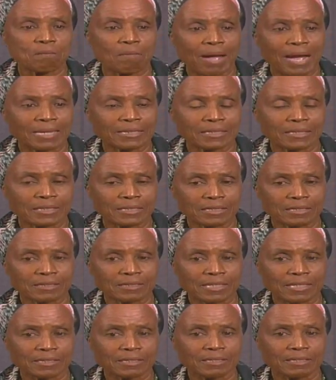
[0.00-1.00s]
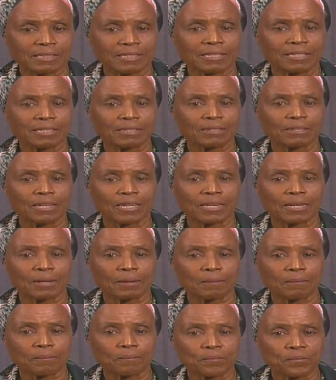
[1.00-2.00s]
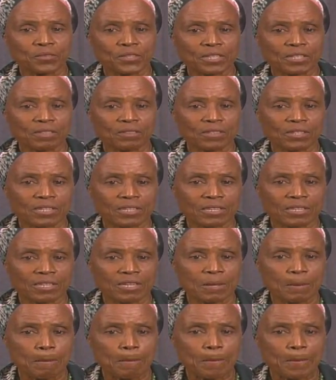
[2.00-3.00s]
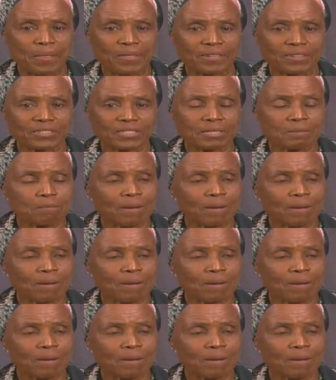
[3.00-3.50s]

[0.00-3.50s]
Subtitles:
Martin is that the St.